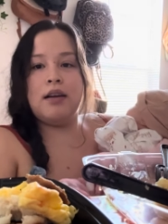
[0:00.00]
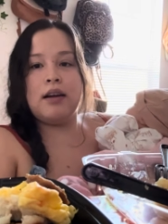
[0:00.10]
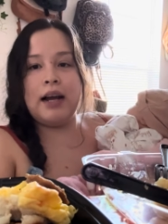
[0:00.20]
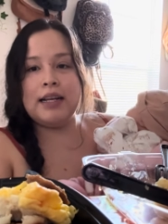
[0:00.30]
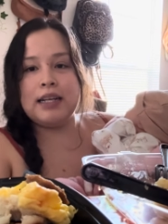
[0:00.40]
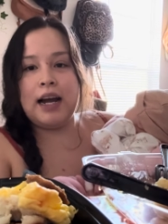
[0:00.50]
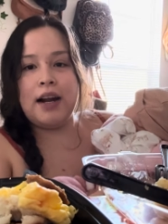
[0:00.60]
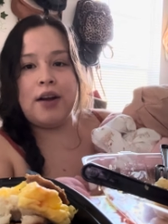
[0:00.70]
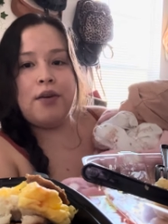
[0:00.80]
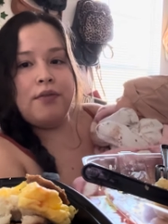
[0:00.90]
Guys, I had
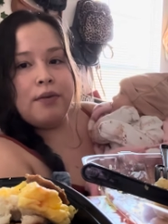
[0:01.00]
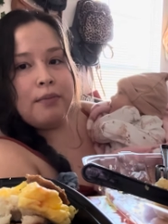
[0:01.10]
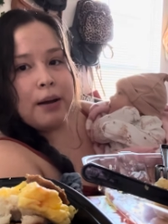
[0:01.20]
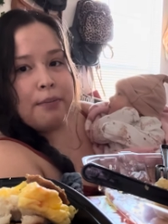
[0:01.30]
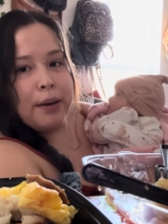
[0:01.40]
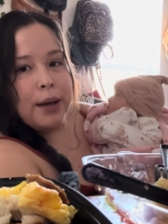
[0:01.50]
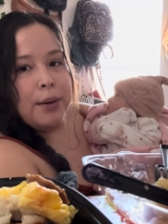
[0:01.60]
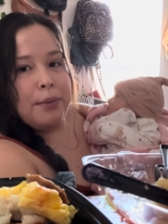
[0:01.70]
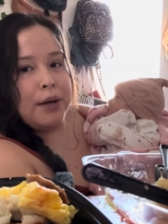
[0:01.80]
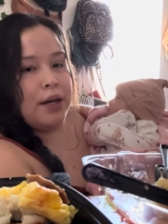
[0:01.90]
to go for my
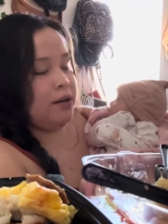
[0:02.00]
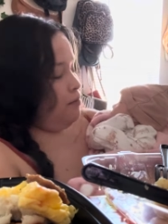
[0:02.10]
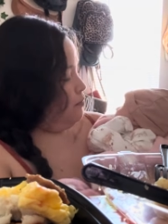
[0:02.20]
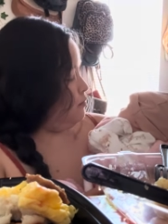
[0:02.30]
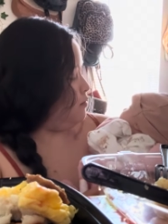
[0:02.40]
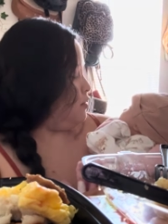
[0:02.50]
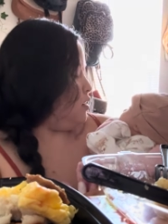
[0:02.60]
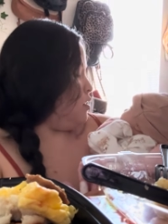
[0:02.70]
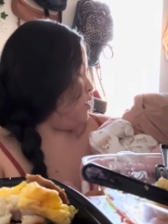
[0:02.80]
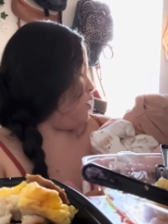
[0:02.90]
baby.
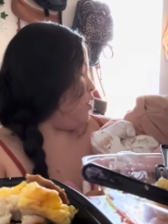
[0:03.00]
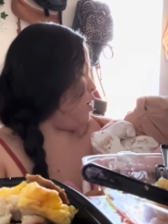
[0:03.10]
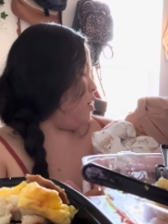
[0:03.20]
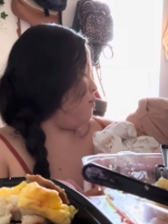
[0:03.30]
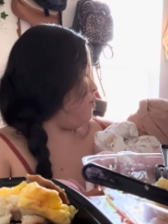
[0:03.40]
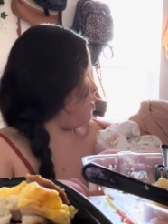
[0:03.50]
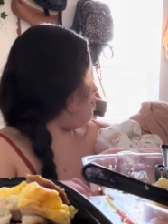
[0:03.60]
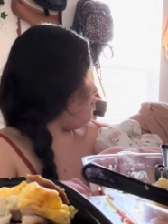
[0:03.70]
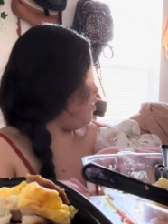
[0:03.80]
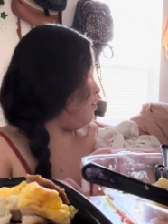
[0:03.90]
Hi,
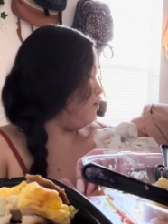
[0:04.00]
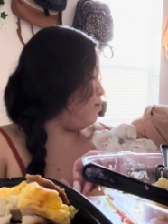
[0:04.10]
mama.